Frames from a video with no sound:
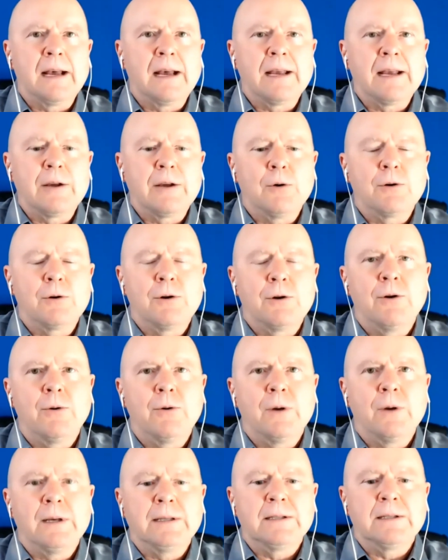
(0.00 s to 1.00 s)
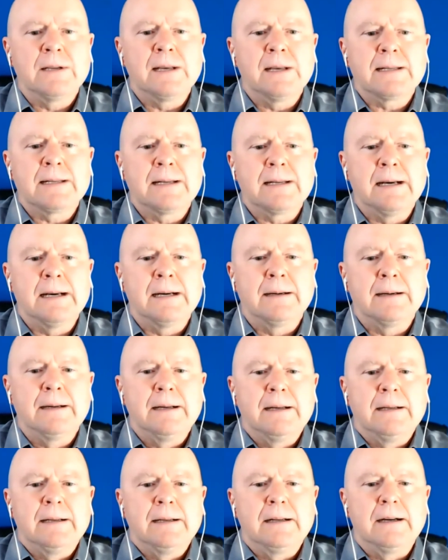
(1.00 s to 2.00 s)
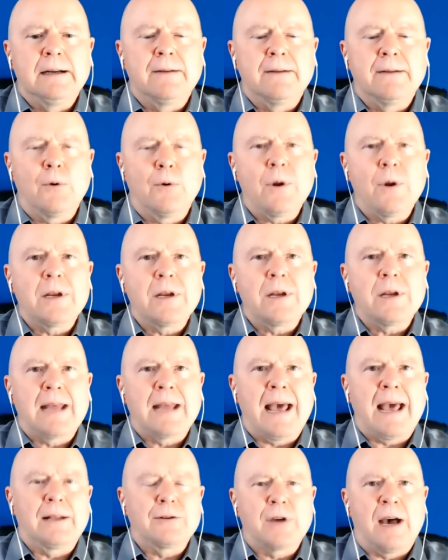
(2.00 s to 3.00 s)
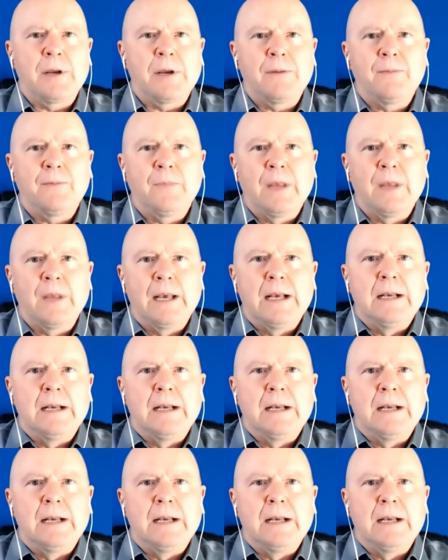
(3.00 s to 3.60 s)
go to, is just avoid talent shopping,